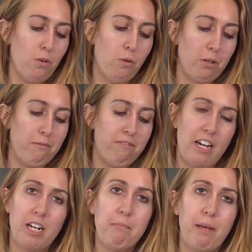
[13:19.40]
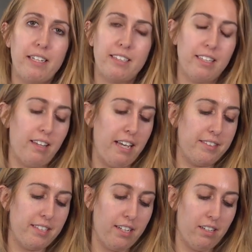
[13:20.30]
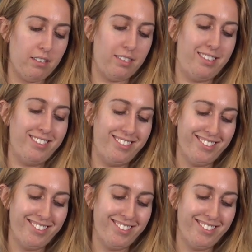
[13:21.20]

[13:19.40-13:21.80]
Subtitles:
or very basic life skills.